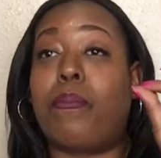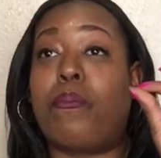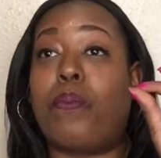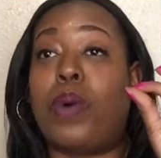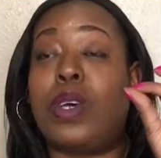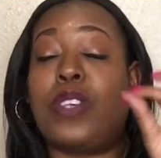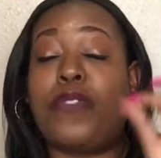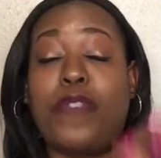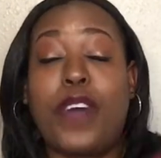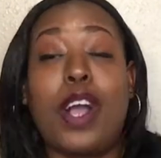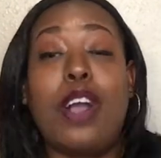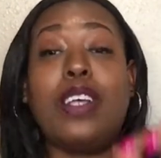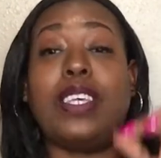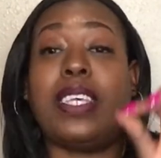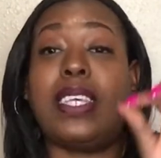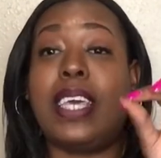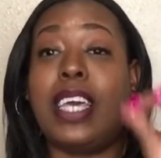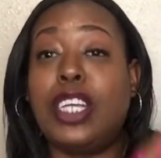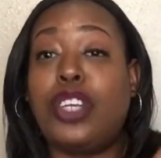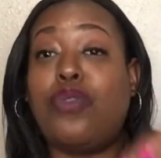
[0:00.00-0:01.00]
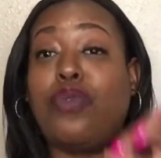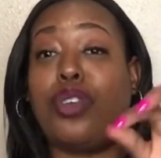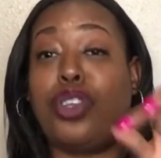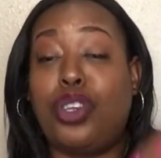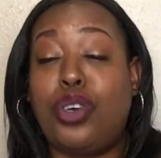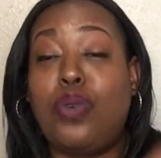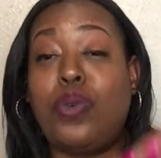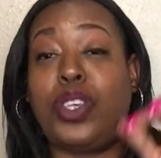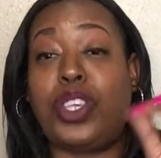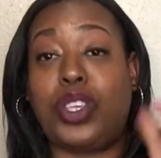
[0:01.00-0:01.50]
was first
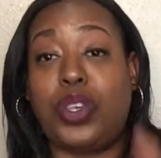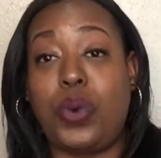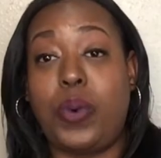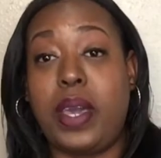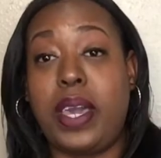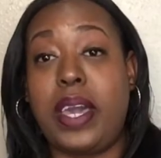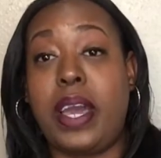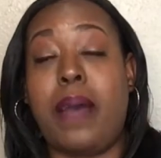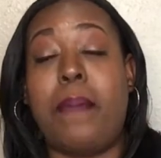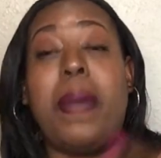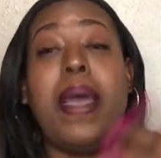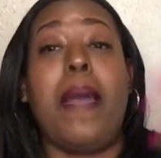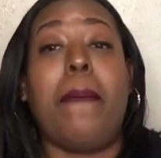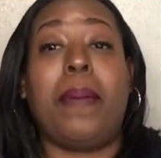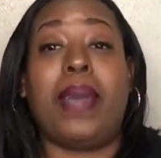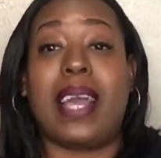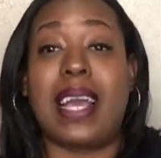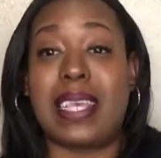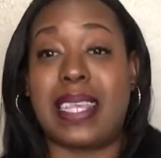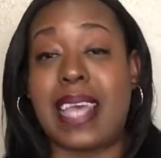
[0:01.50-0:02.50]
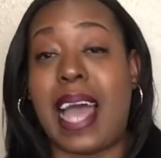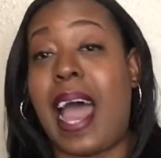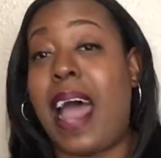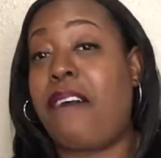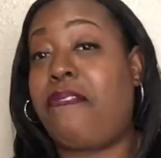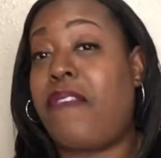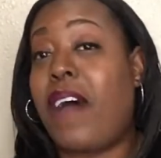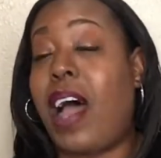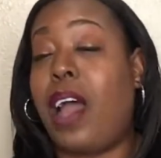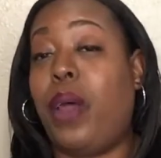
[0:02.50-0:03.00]
introduced to him because I
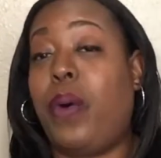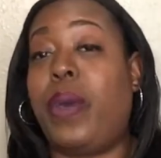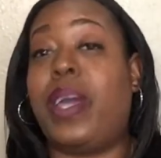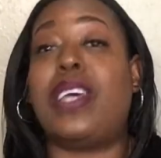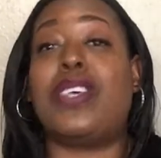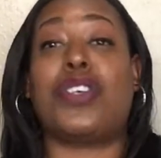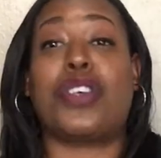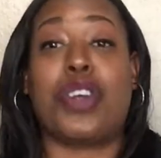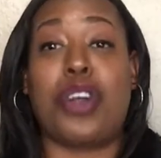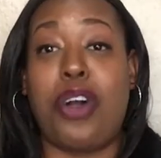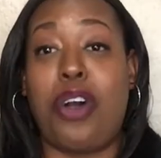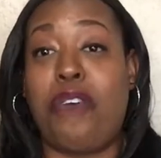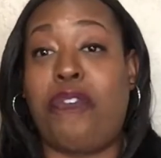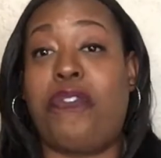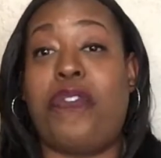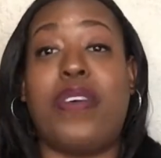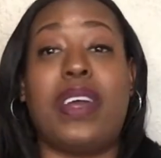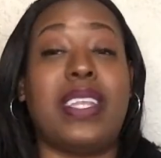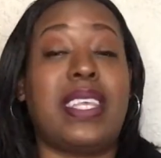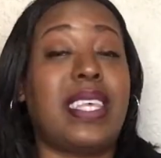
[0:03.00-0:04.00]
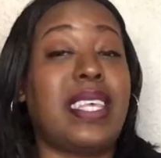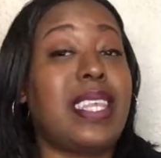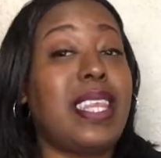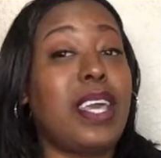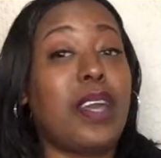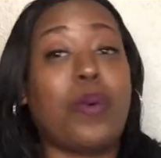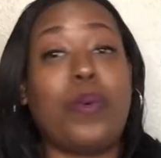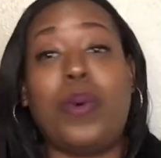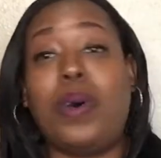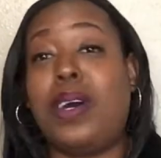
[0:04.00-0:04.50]
follow his girlfriend
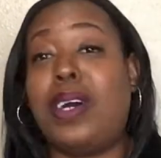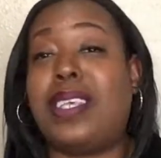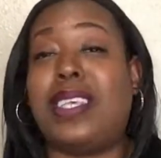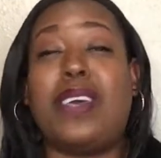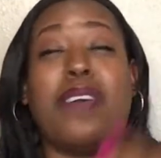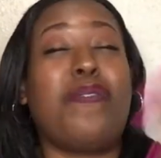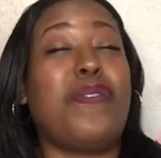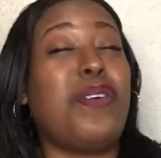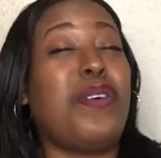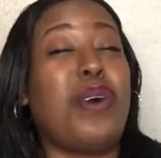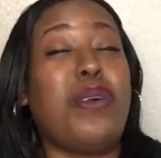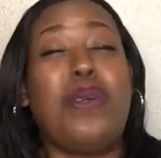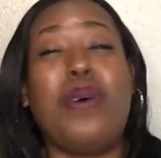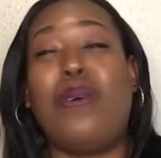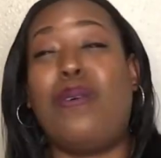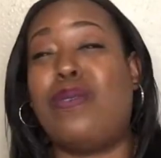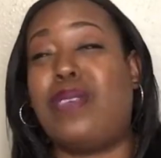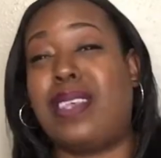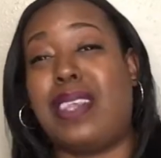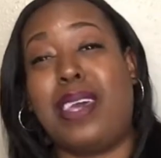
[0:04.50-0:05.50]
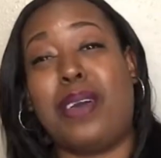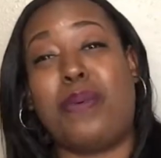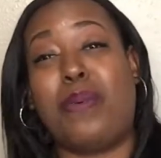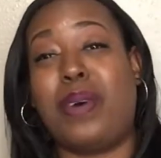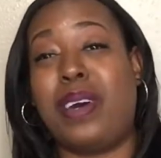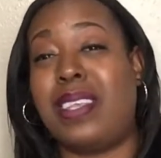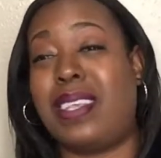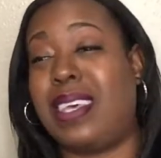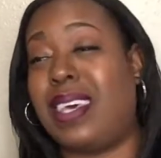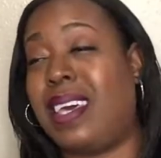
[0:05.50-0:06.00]
Slick Woods. If you don't know who Slick
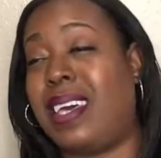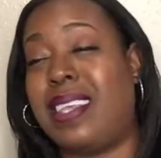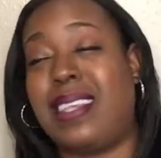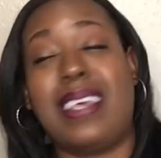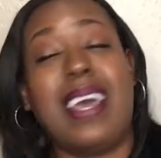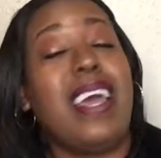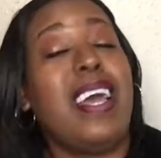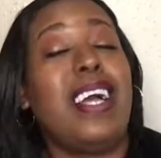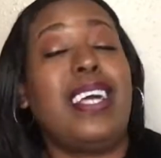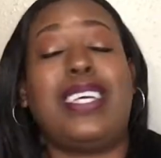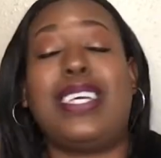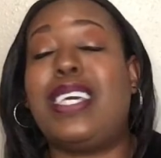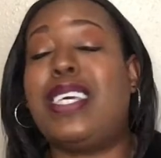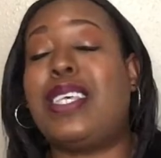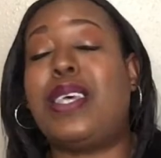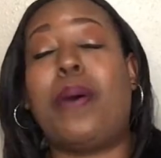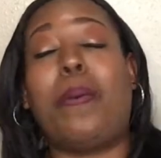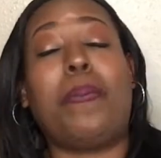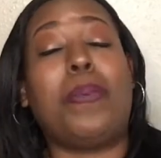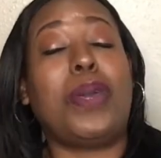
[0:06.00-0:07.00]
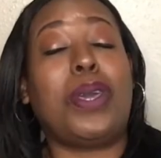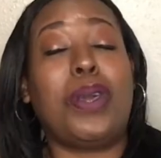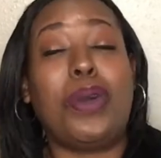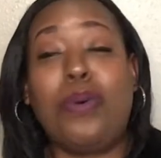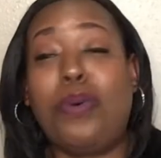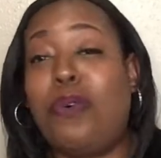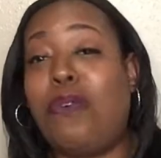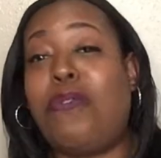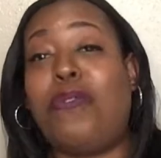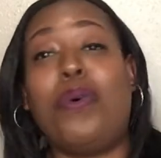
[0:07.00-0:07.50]
Woods is, she's a
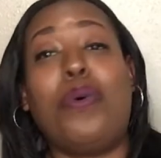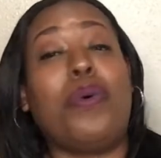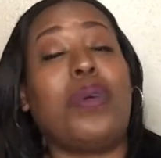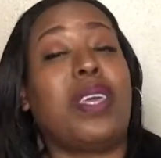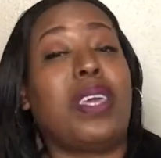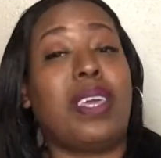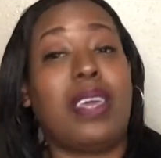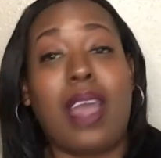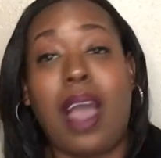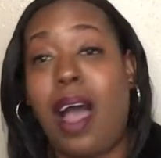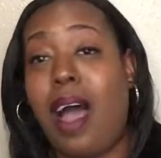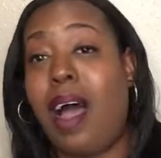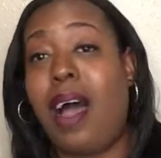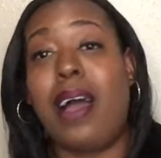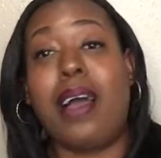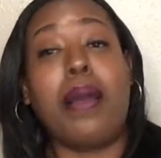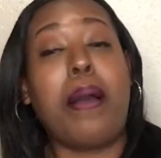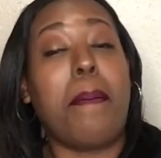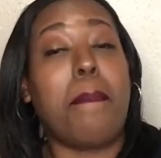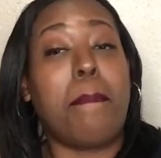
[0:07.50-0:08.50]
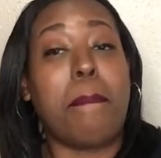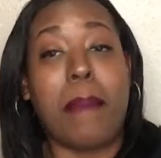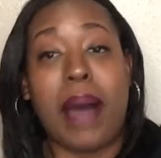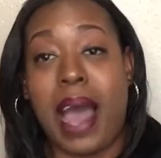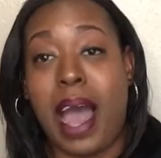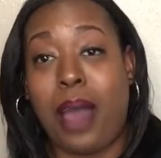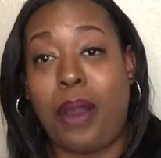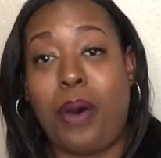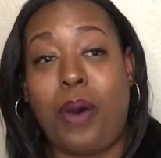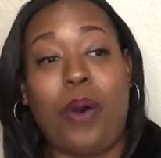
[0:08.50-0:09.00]
beautiful young
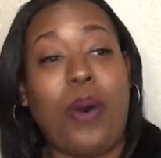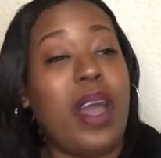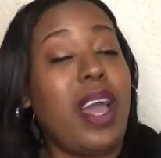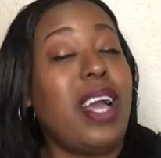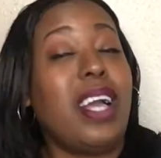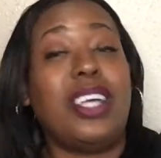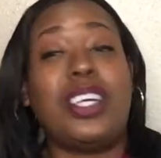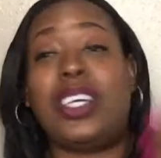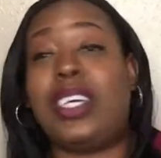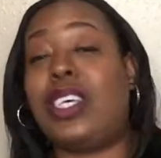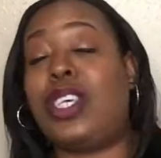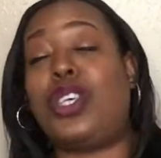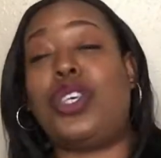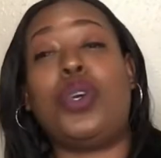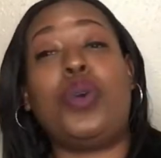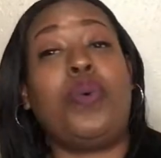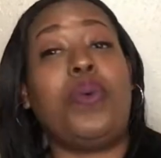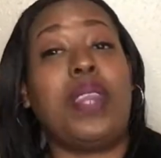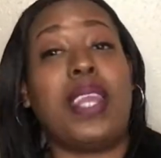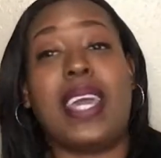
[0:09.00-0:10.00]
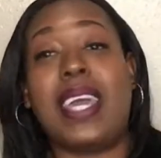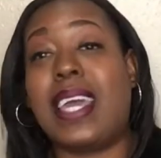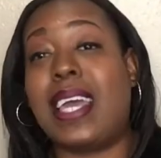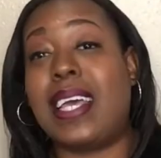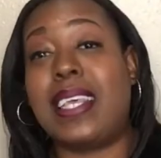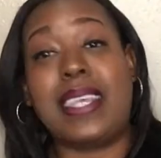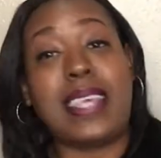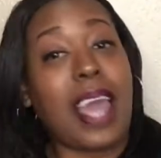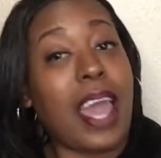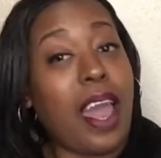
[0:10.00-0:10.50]
model. She's unique
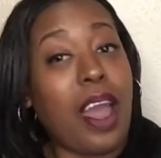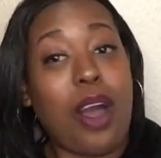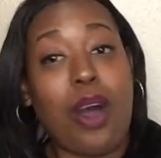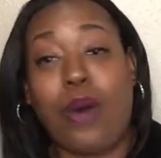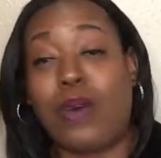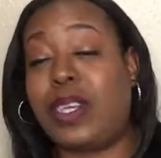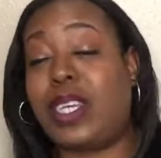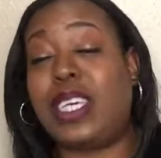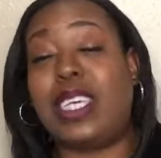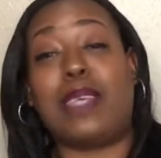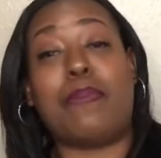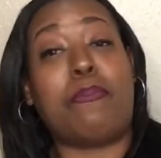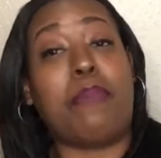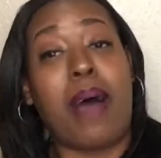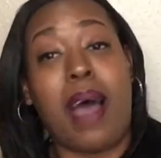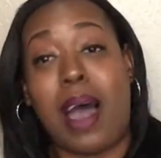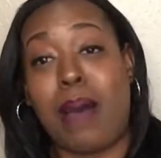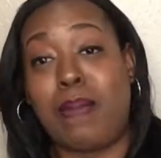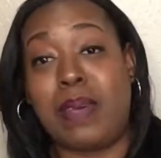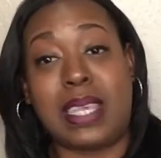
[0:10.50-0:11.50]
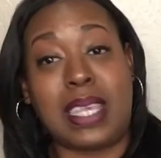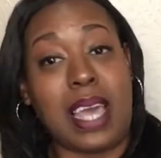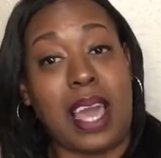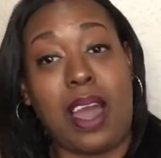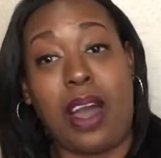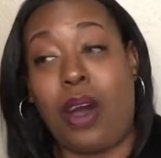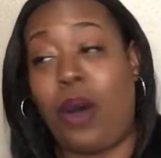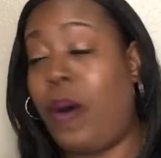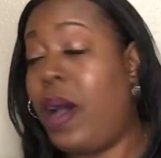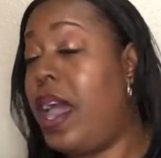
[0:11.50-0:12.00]
as hell. She's bomb as
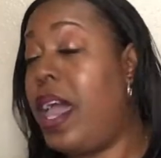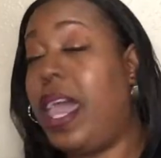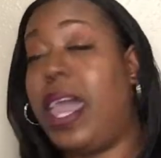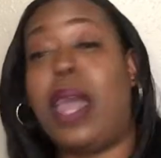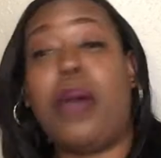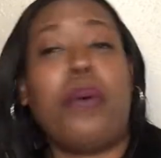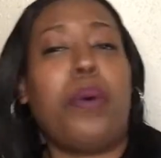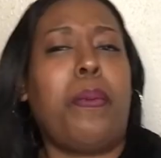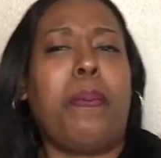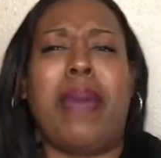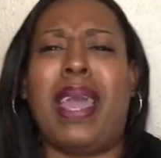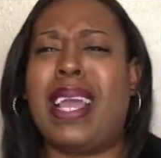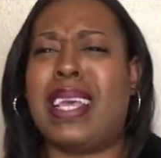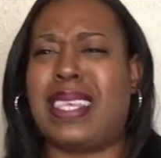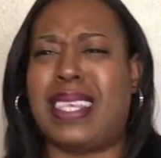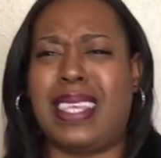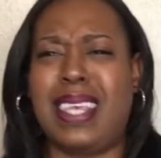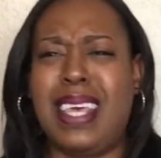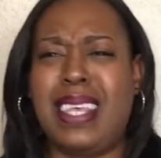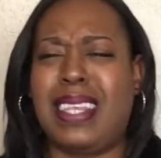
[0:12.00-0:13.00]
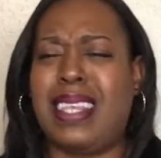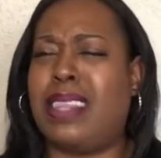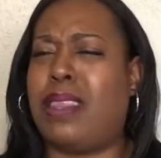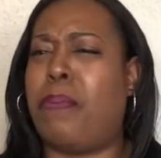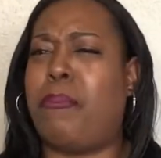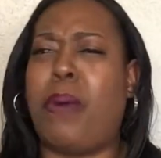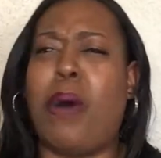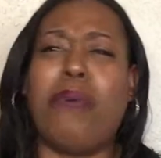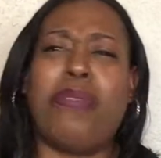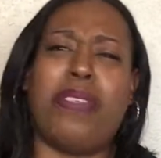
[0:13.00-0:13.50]
hell. And it'll make sense that the
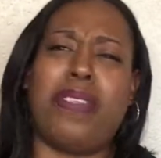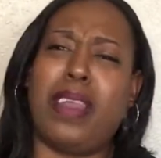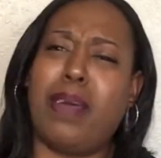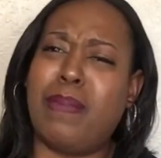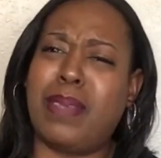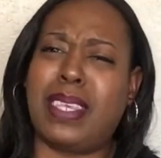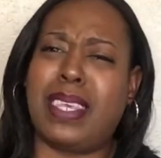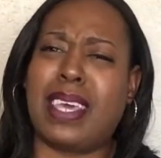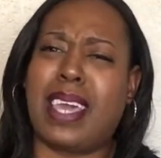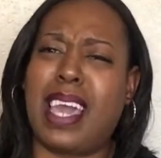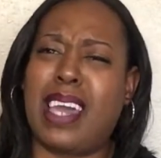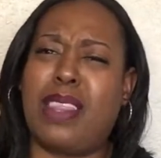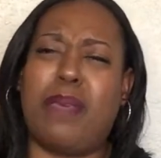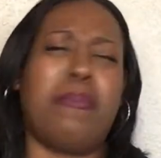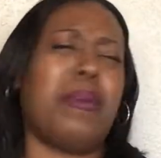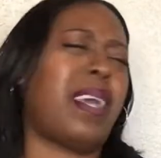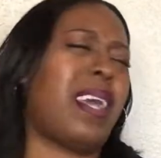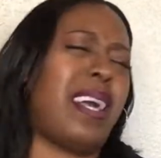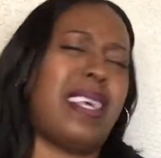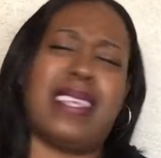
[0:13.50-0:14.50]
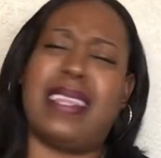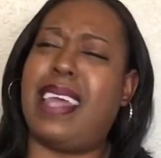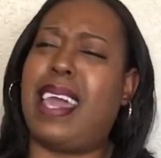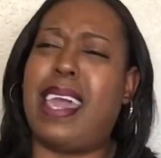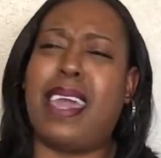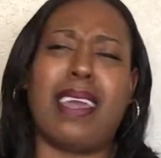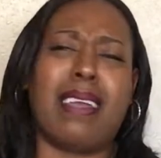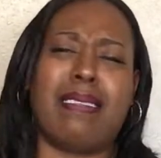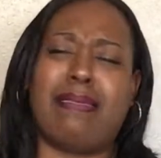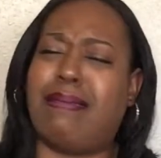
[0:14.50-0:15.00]
both of them together because
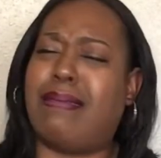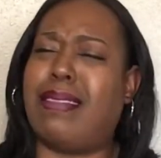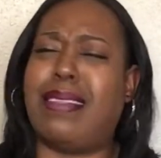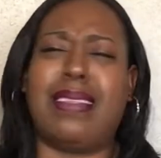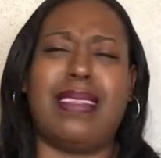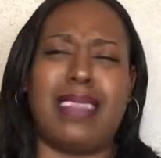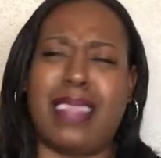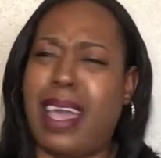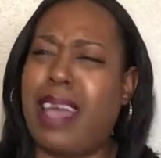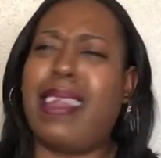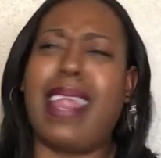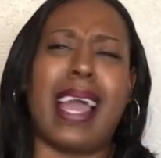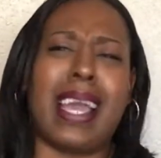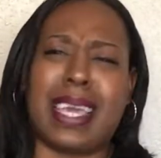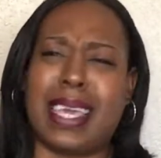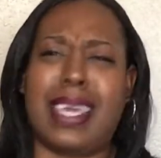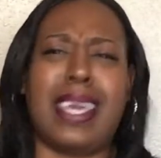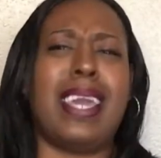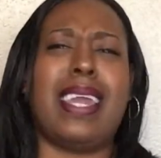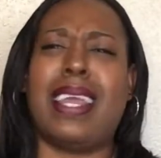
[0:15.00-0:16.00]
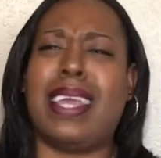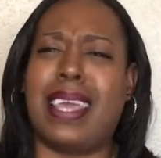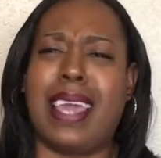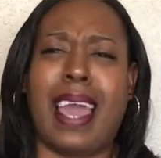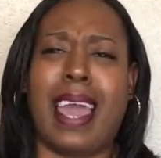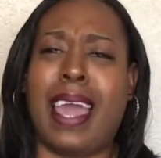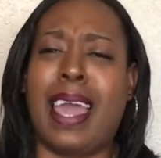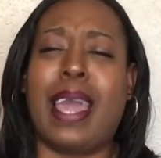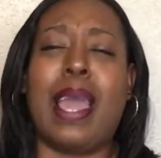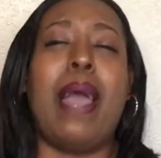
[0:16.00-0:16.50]
they they're like yin and
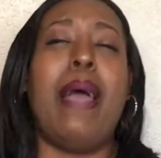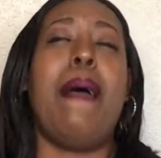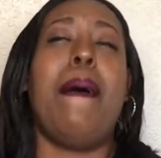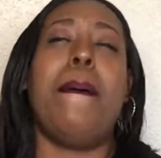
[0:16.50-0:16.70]
yang.